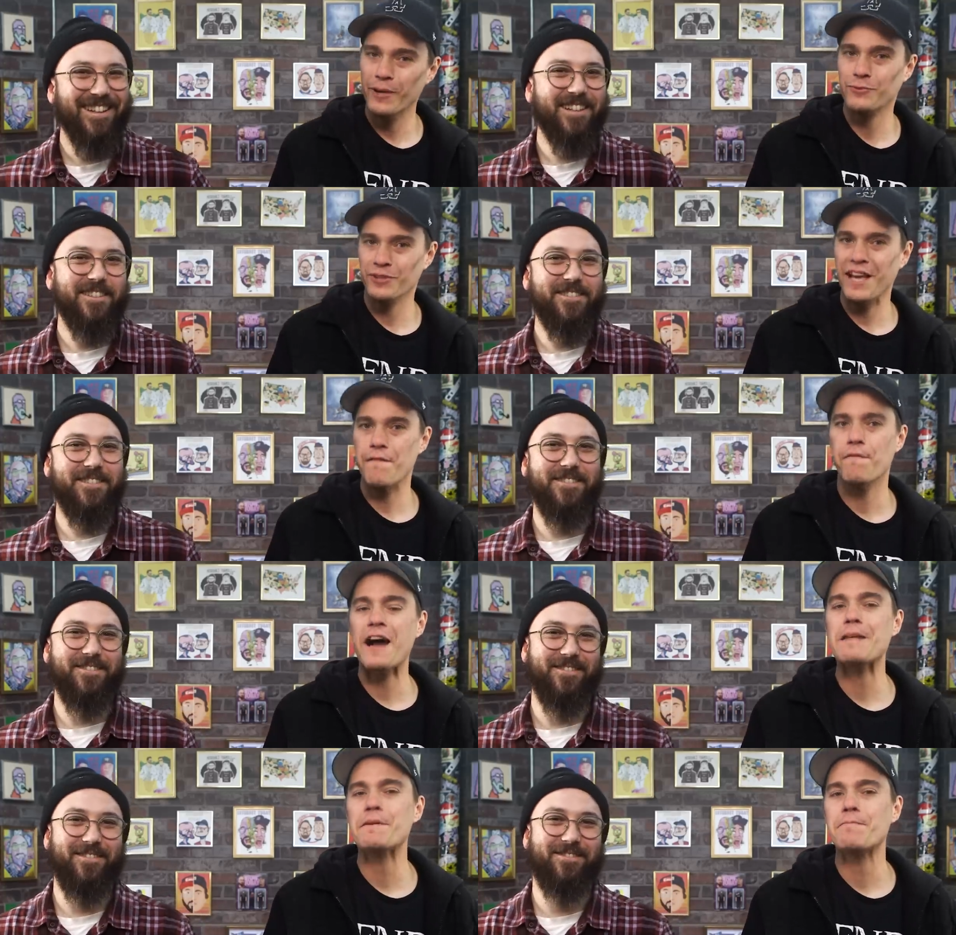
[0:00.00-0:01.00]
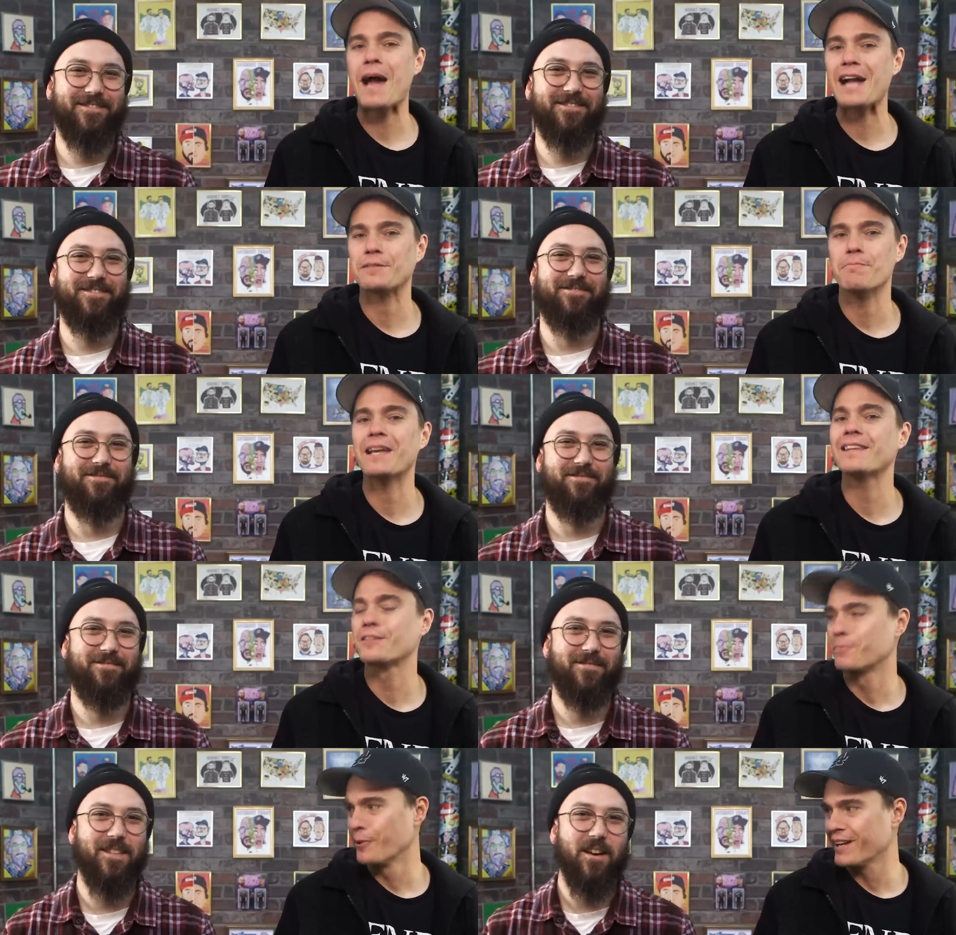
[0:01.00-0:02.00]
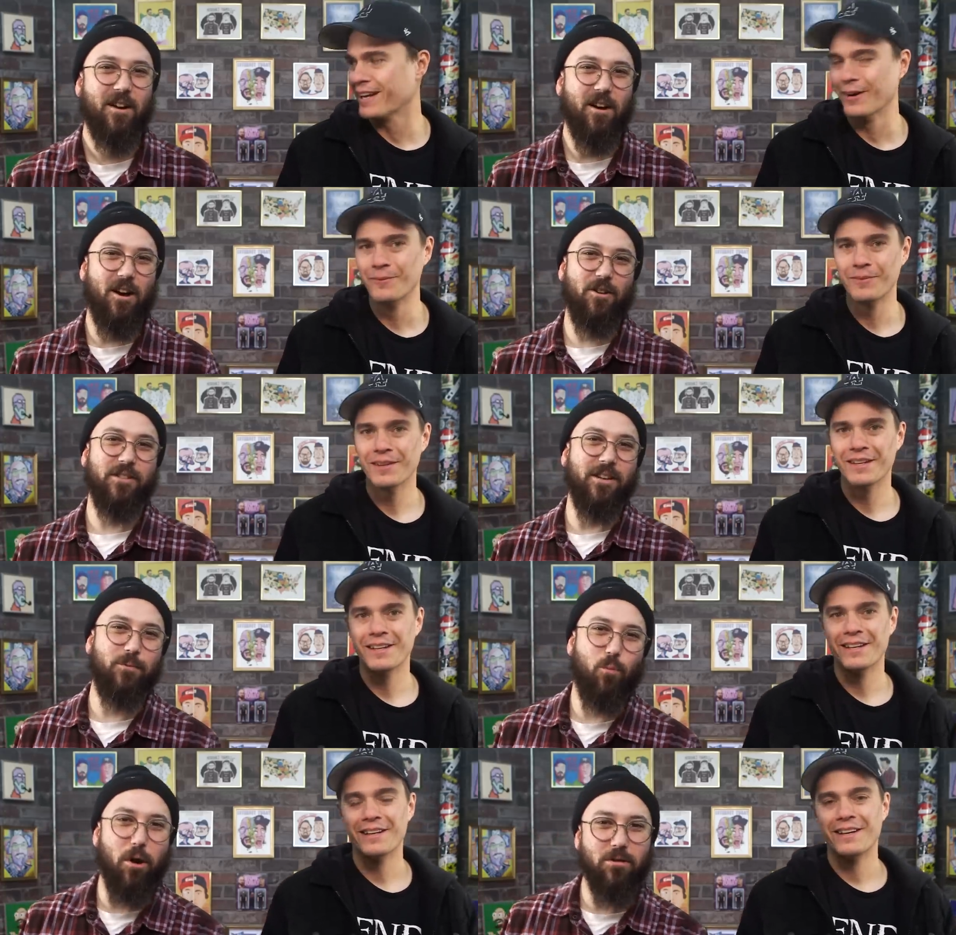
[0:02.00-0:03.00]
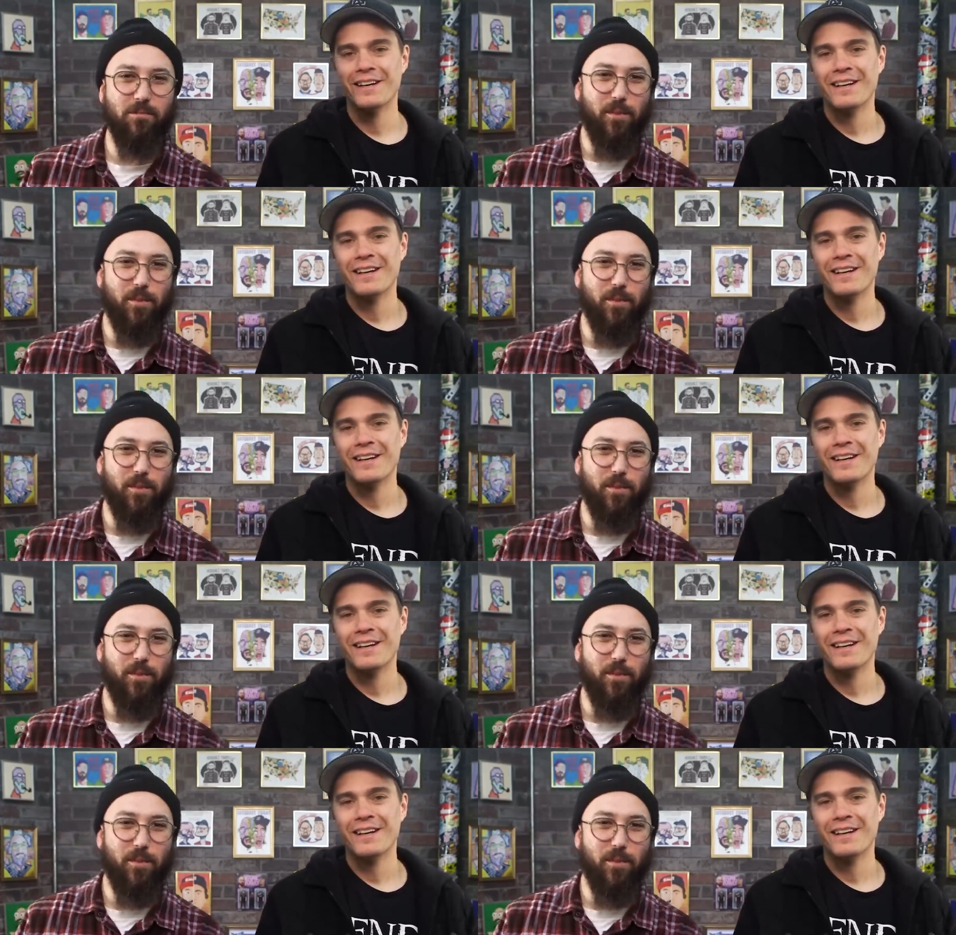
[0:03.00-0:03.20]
Speaker 1: which was a vitamin-packed meatless burrito. Oh, sounds woke to